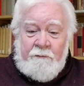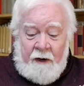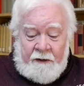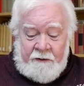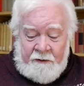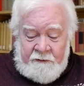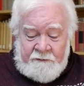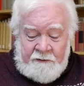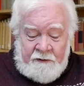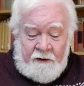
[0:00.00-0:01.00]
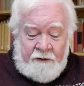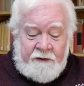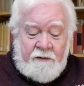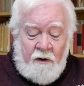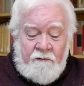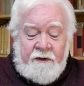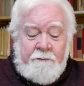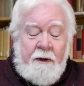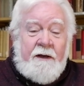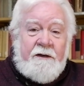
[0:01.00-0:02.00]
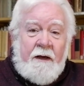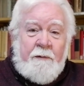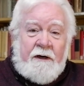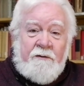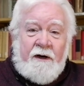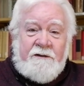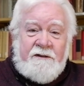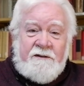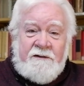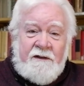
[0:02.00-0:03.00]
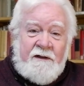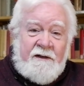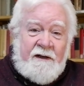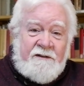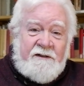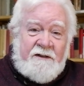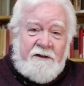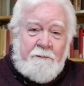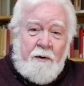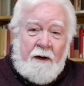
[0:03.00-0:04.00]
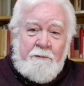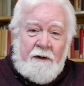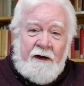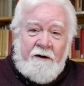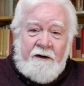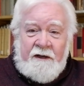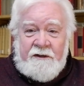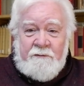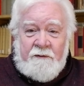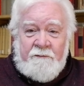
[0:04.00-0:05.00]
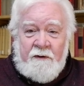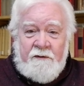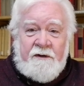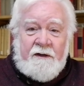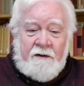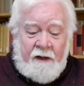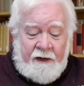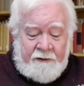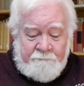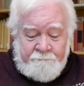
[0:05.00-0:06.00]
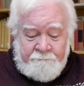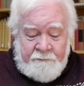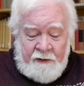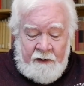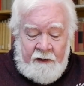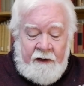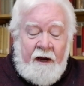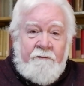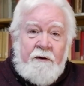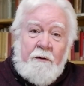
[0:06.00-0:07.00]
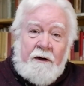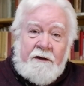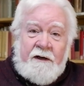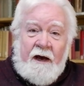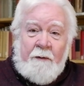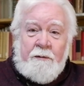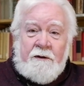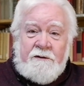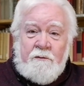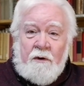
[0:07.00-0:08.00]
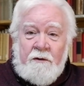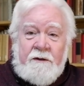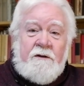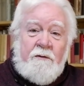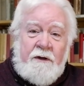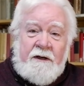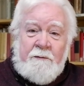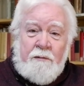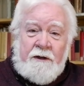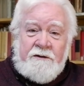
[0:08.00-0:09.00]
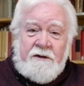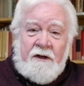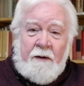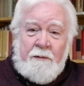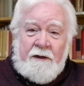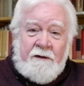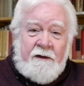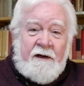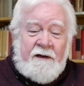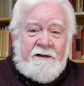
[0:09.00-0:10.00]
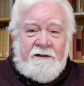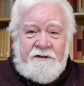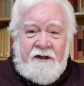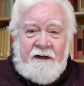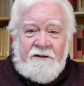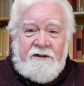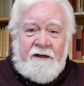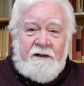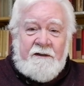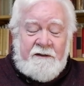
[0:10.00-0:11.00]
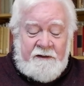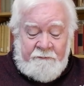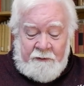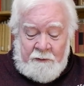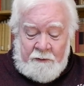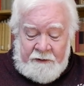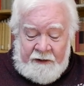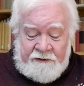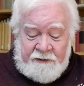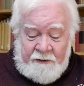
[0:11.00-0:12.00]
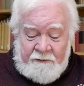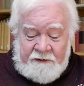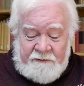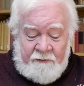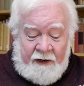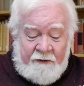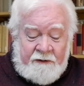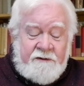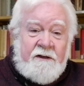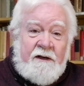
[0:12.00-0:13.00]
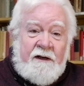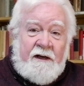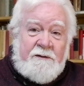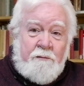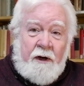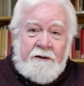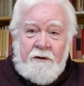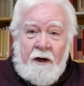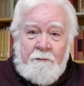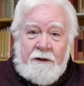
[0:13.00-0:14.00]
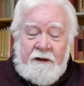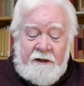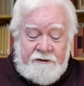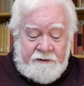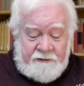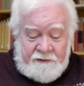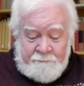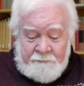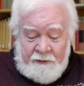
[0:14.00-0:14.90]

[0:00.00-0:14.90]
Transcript: record on the COVID pandemic crisis has sent their popularity into a further decline. Everywhere in the capitalist world, including in British Columbia, the changing and difficult nature of this virus has brought complications.